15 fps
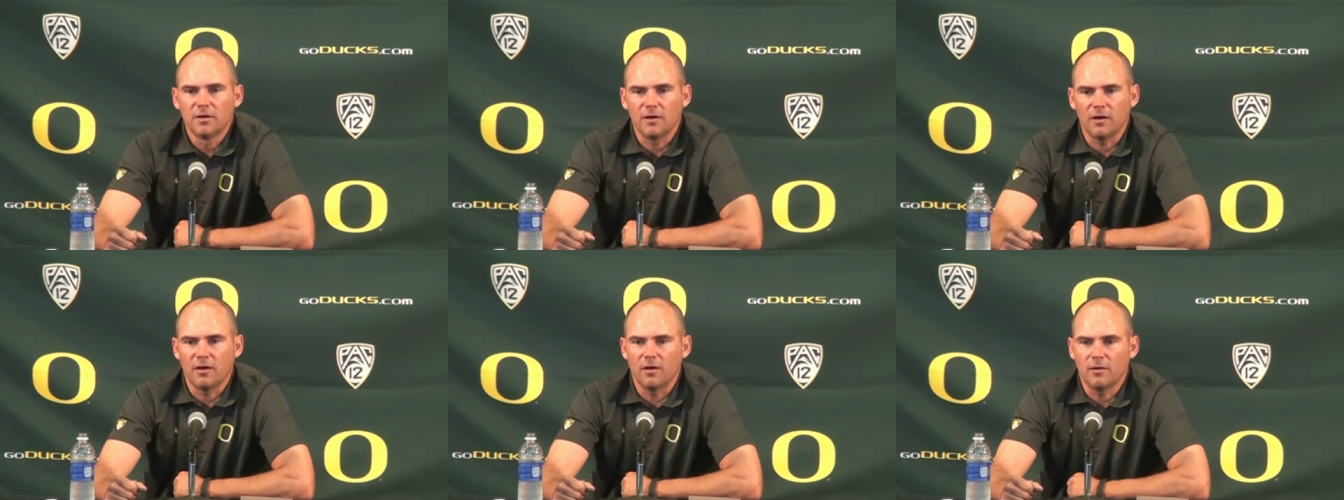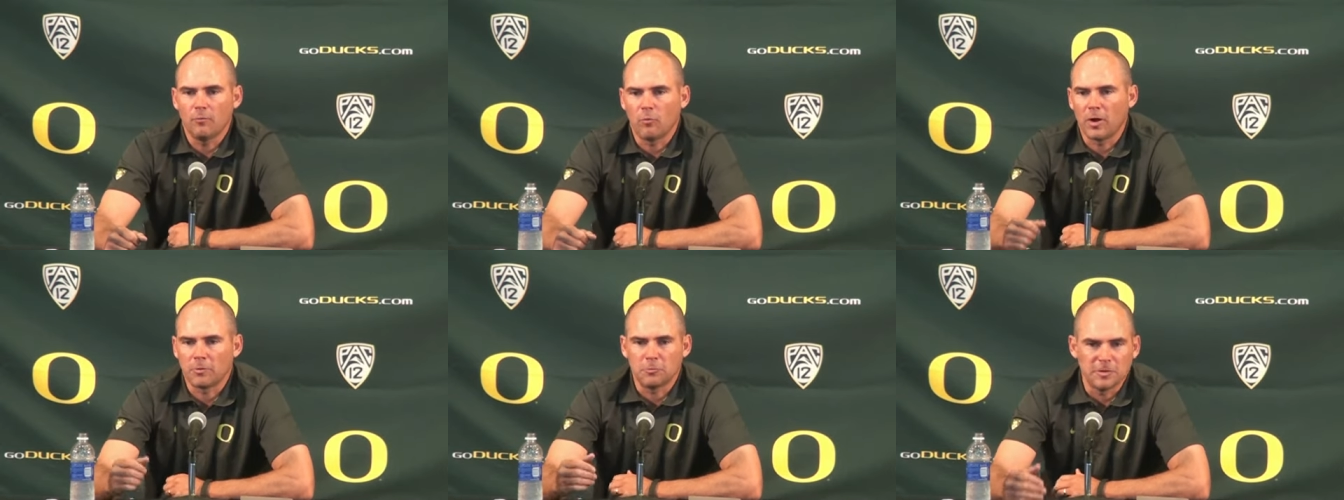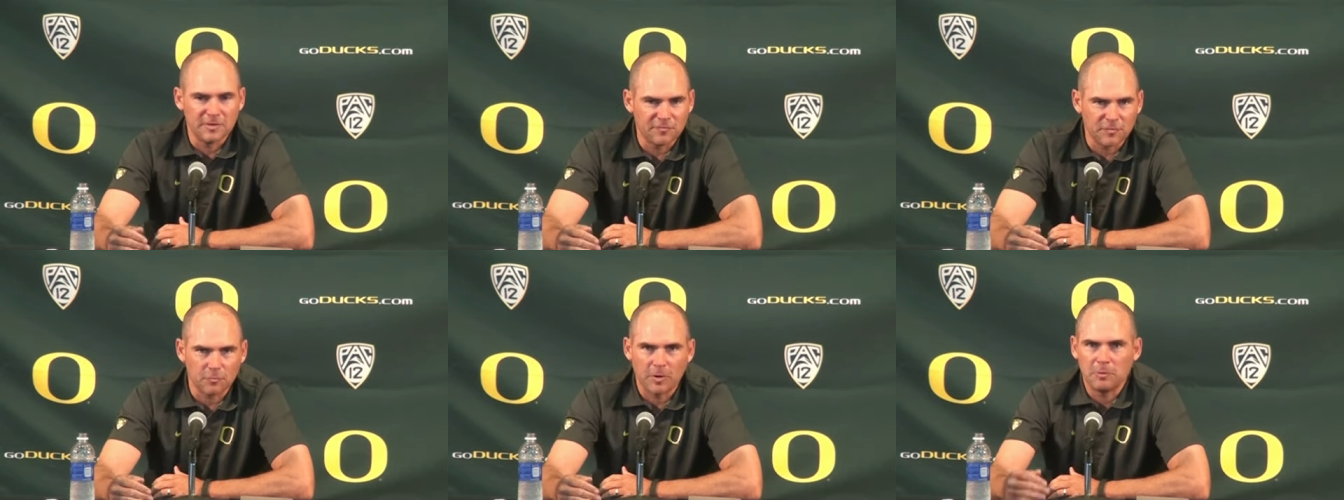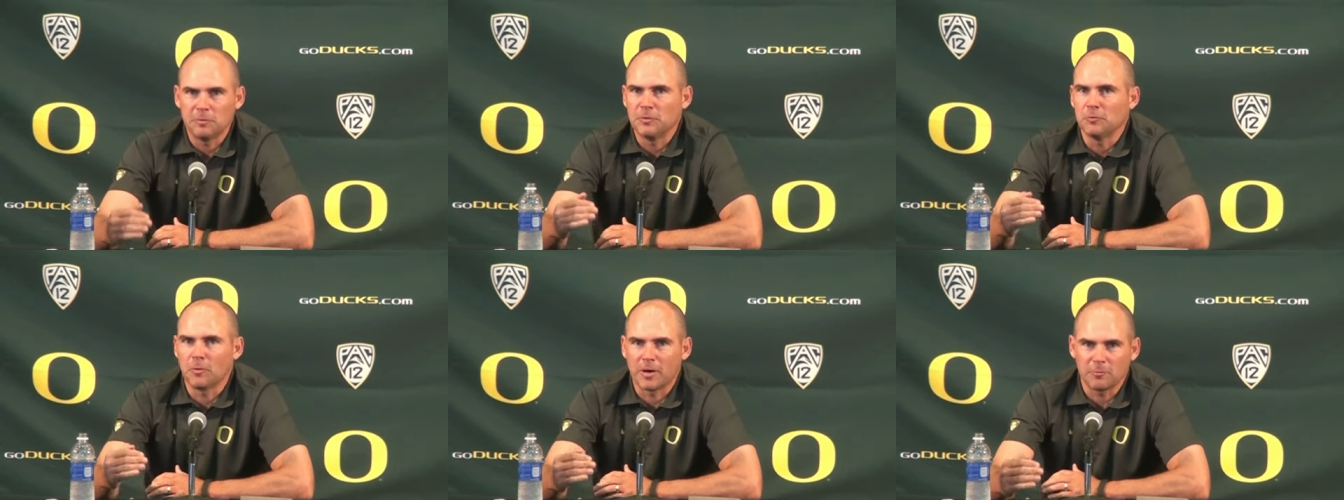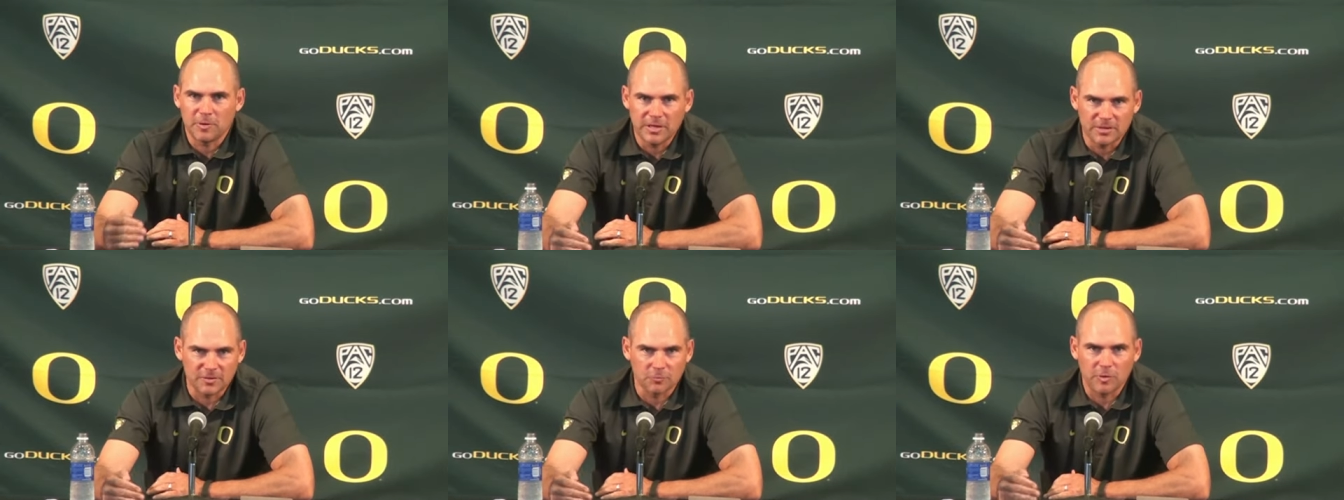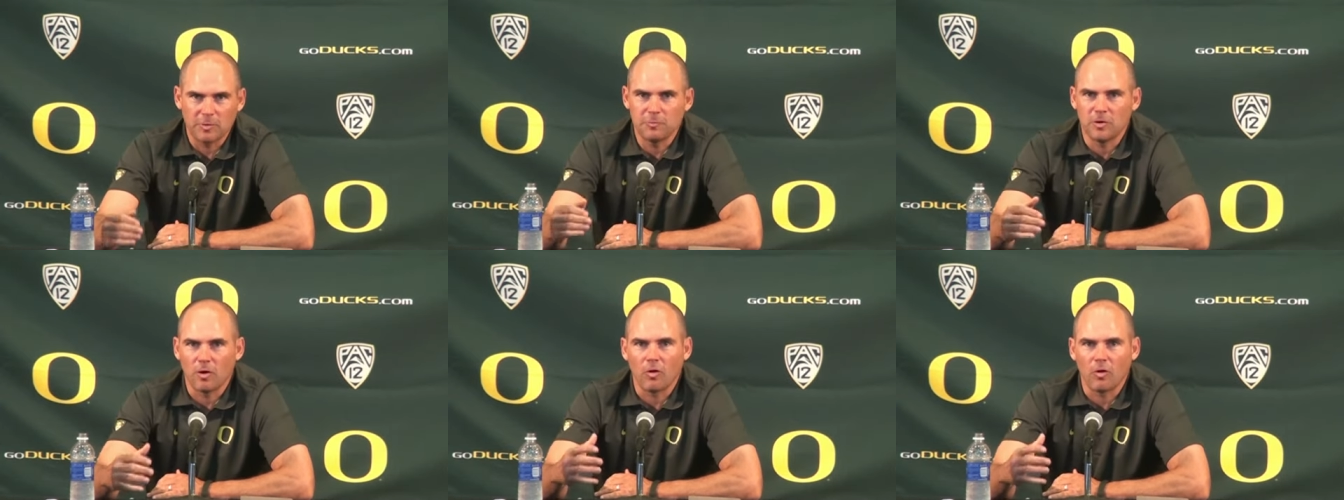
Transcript: Uh, why do we lift the way we do? Why do we eat the way we do?